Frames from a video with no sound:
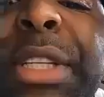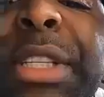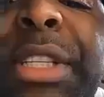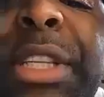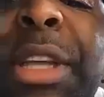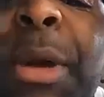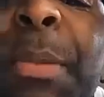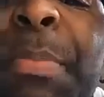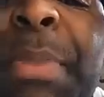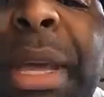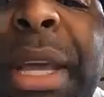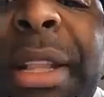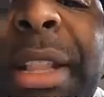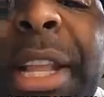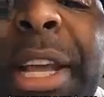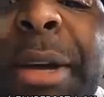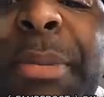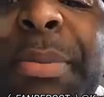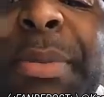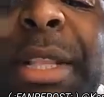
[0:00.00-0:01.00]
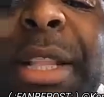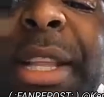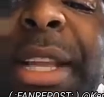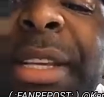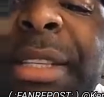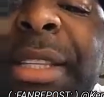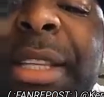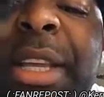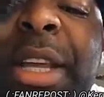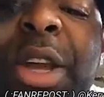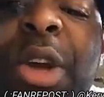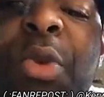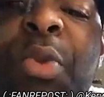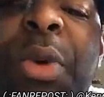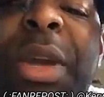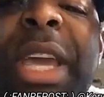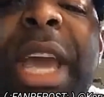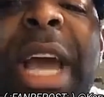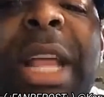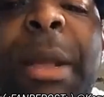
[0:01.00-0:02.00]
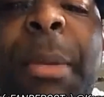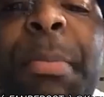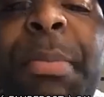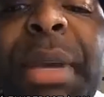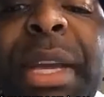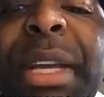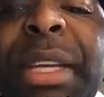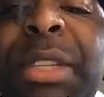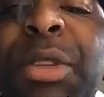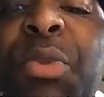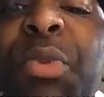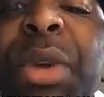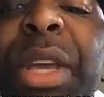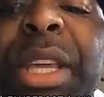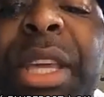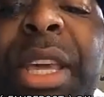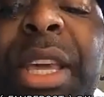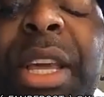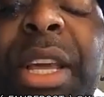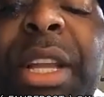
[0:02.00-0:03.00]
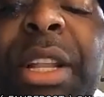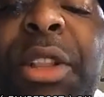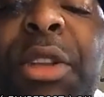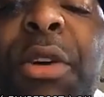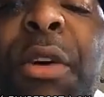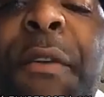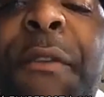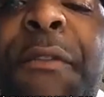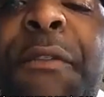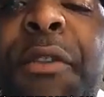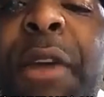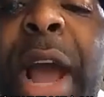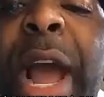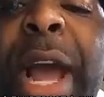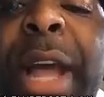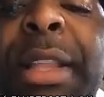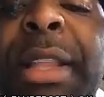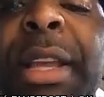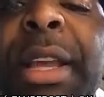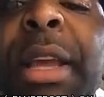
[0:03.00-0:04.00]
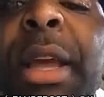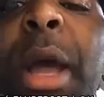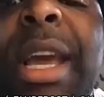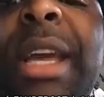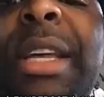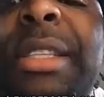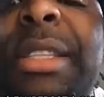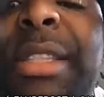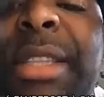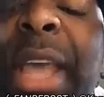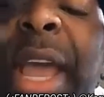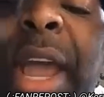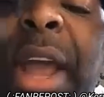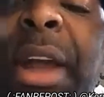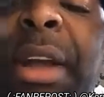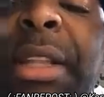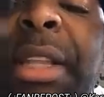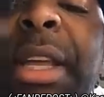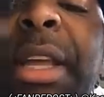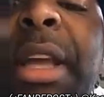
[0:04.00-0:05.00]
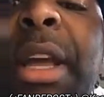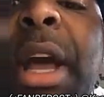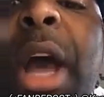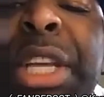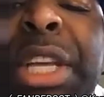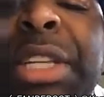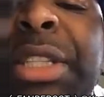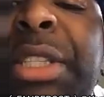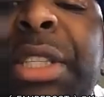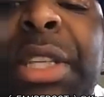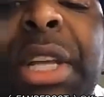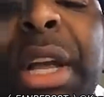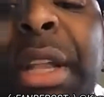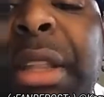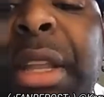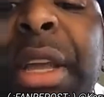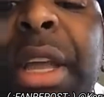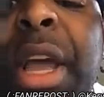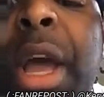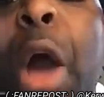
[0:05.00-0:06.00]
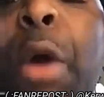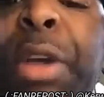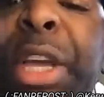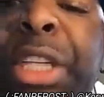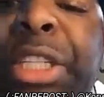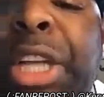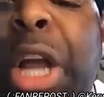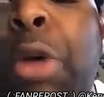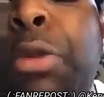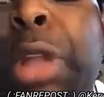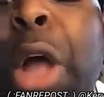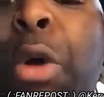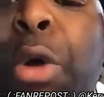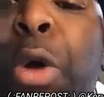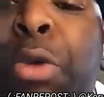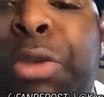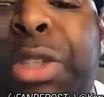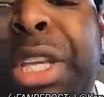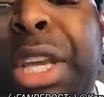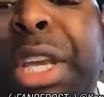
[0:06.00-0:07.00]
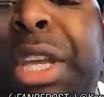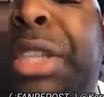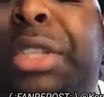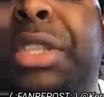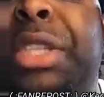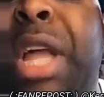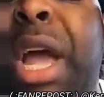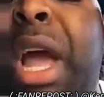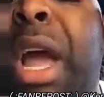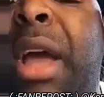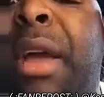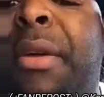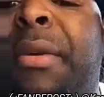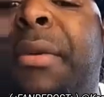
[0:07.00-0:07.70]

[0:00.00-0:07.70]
What's up, big lips? Listen, we got a busy weekend. Look, Friday, Saturday, then Sunday. Y'all get y'all doggone tickets now.